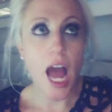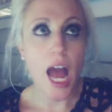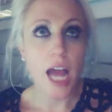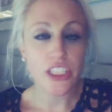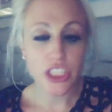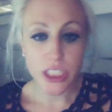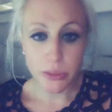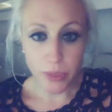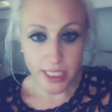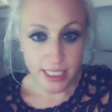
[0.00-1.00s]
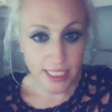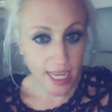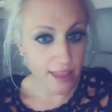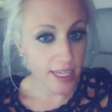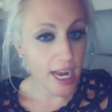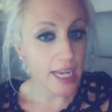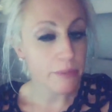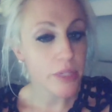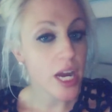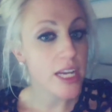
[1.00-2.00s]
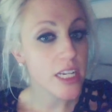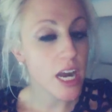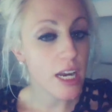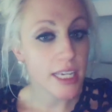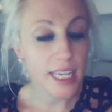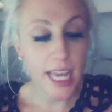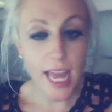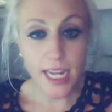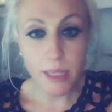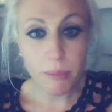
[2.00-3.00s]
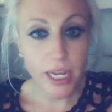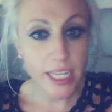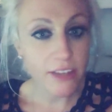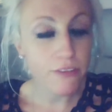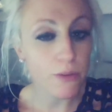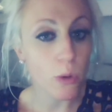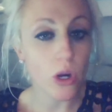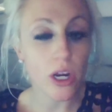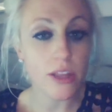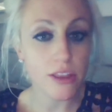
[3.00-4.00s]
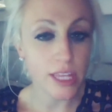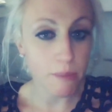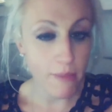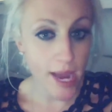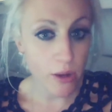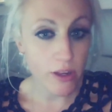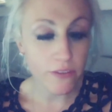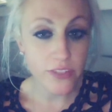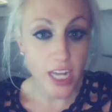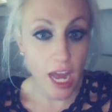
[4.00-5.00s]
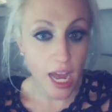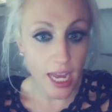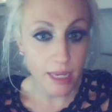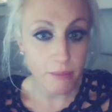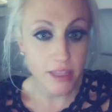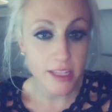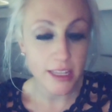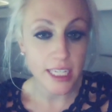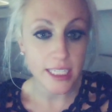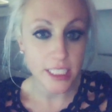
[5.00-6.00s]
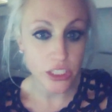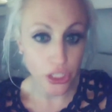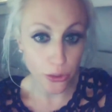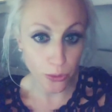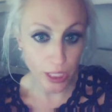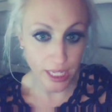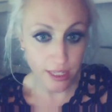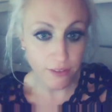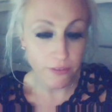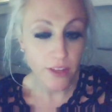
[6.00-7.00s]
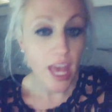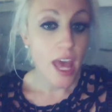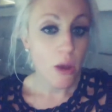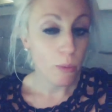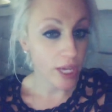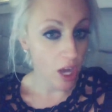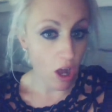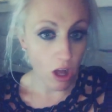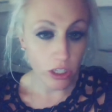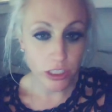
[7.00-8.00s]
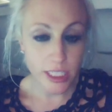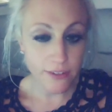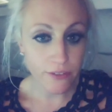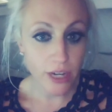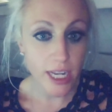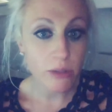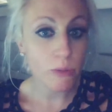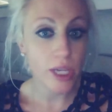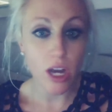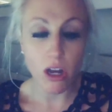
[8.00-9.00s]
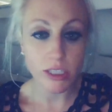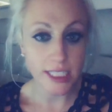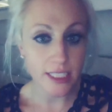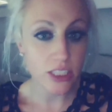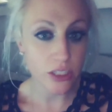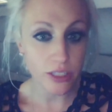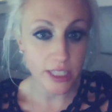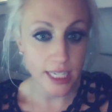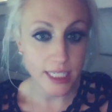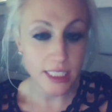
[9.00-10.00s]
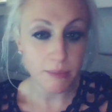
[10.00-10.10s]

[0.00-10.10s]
I just want to say that I am not knocking anybody for the amount of time that they need to grieve. We all are different. We all need certain things to